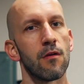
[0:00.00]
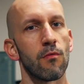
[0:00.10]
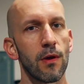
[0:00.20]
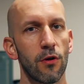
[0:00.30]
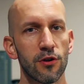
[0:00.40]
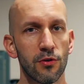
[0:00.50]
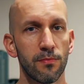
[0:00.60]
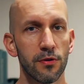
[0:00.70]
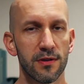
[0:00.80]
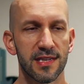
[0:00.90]
We want to
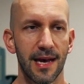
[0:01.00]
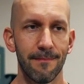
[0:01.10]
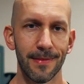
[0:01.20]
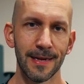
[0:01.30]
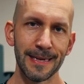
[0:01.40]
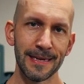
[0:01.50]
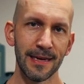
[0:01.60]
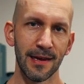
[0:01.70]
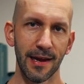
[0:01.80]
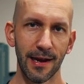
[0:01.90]
put some
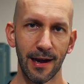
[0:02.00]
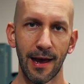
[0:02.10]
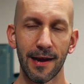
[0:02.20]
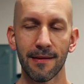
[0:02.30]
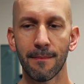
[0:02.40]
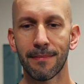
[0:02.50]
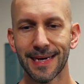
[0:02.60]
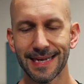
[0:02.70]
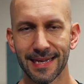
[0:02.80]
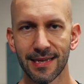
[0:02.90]
incline,
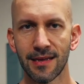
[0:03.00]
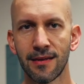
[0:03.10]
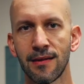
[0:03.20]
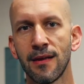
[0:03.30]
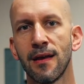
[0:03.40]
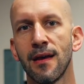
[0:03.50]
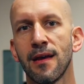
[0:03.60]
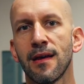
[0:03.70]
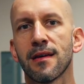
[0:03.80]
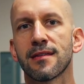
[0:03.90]
but
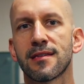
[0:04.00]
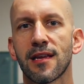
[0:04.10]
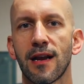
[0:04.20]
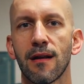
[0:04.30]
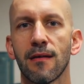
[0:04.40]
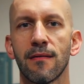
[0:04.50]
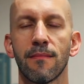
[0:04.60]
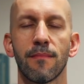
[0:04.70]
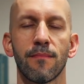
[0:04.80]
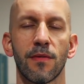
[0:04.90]
still
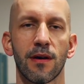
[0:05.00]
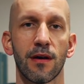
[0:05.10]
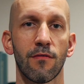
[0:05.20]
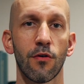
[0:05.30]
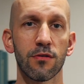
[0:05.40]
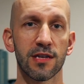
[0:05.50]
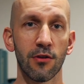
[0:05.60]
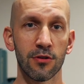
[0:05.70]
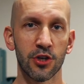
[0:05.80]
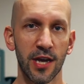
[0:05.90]
focusing
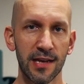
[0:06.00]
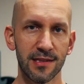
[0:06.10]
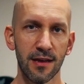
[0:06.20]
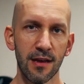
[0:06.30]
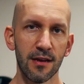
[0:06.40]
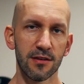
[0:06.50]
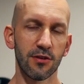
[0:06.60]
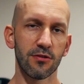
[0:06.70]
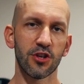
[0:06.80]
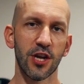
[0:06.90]
on the chest,
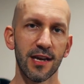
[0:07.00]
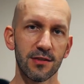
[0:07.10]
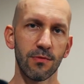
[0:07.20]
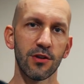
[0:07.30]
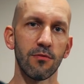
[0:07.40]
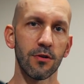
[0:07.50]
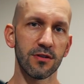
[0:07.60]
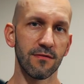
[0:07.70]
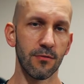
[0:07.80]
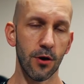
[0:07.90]
so the chest will do
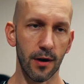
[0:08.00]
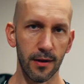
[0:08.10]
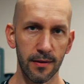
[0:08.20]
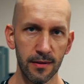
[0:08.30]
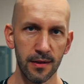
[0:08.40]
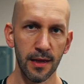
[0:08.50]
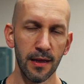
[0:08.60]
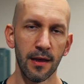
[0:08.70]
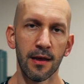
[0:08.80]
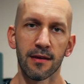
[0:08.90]
most of the work.
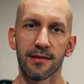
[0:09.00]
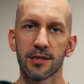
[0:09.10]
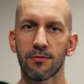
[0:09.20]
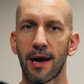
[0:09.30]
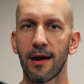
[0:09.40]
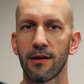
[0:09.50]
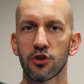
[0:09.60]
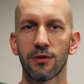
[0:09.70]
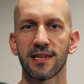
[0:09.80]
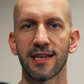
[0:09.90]
That's why I
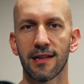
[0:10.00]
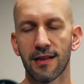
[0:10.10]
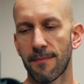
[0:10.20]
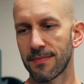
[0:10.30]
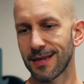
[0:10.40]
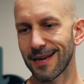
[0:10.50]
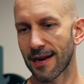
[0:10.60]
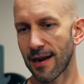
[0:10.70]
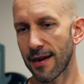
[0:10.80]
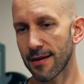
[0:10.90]
usually set up the
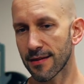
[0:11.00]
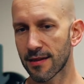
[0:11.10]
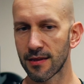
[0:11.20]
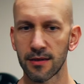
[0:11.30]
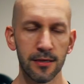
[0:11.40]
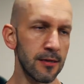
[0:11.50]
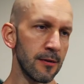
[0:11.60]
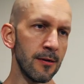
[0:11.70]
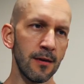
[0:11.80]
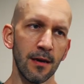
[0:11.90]
incline at
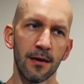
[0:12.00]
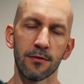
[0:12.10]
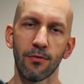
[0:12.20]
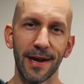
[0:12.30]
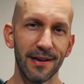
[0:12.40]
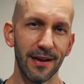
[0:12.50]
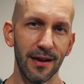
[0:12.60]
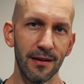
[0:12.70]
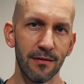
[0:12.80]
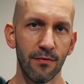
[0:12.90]
20
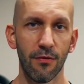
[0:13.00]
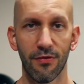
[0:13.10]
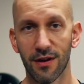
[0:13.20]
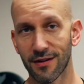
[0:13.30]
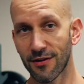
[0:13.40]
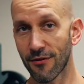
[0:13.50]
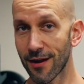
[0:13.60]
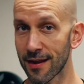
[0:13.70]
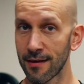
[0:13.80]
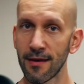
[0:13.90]
to 30
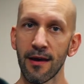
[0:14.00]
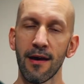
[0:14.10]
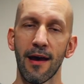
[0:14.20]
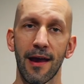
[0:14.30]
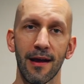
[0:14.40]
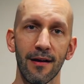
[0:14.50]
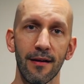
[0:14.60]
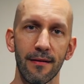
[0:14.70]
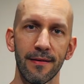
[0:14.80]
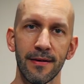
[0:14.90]
degree
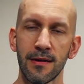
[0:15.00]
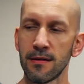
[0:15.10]
angle,